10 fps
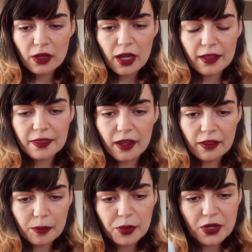at the other
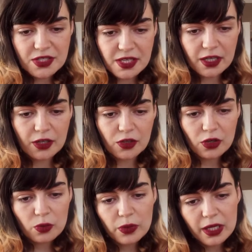person and not
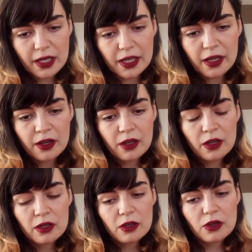really
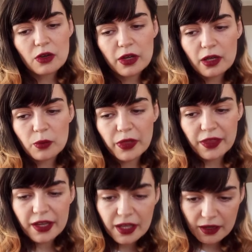going
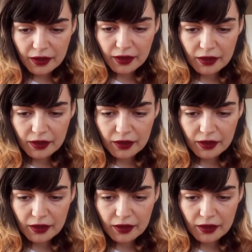within.